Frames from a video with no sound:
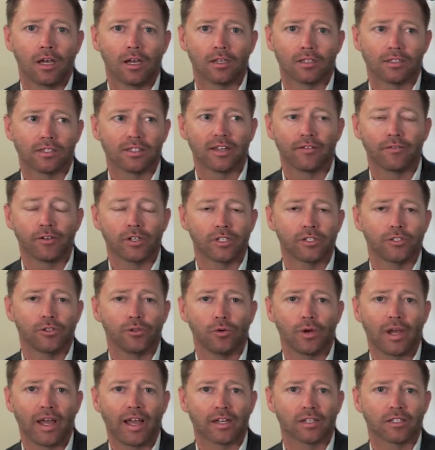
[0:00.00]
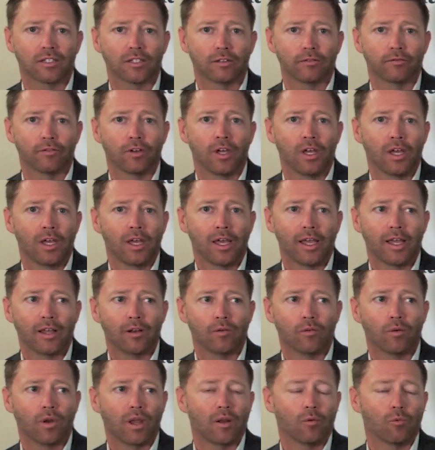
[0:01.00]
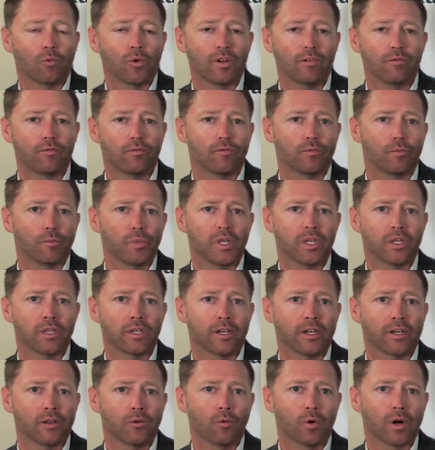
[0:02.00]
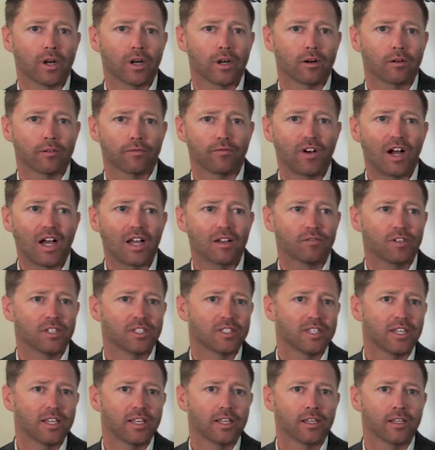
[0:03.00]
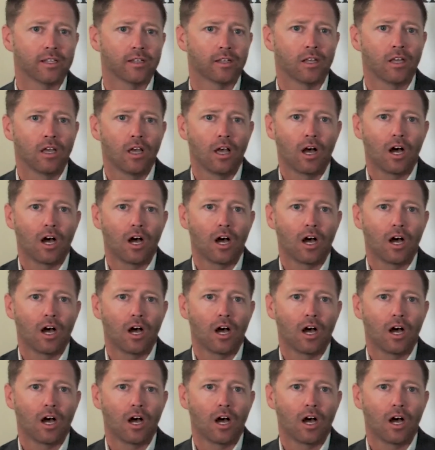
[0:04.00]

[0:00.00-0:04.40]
72 active, and we've been anywhere 5 to 10